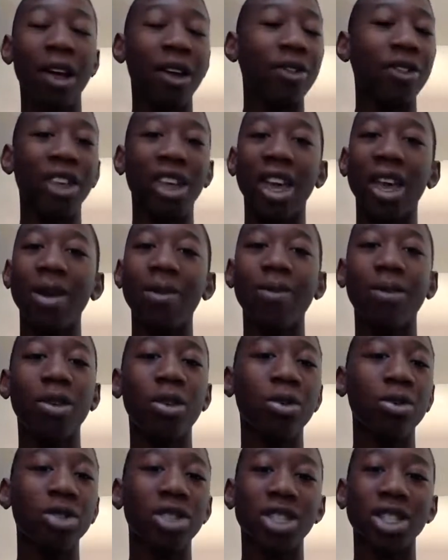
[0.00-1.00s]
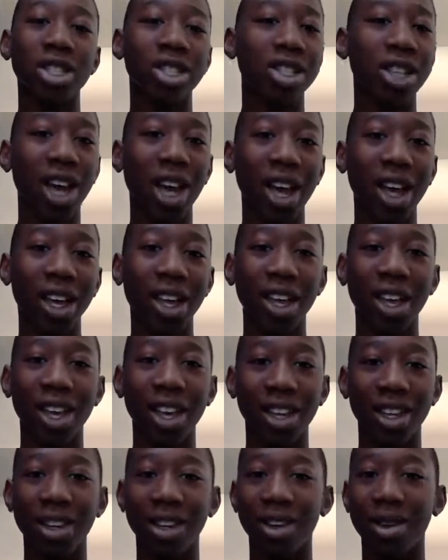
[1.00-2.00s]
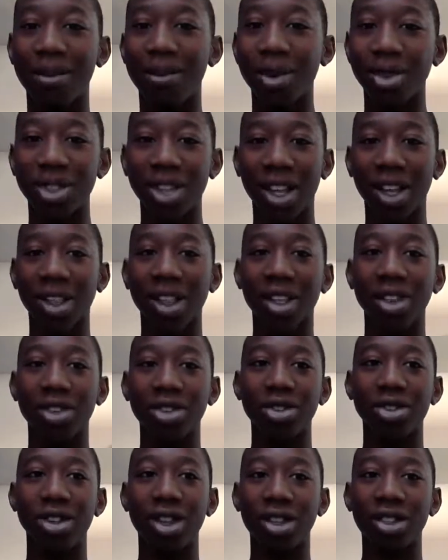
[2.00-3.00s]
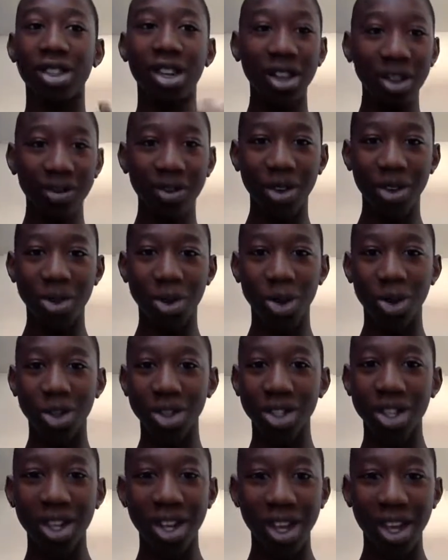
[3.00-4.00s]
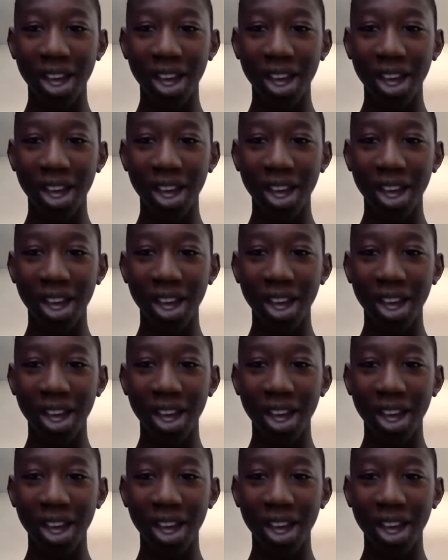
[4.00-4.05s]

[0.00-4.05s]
The game will just die and most likely lose a ton of viewers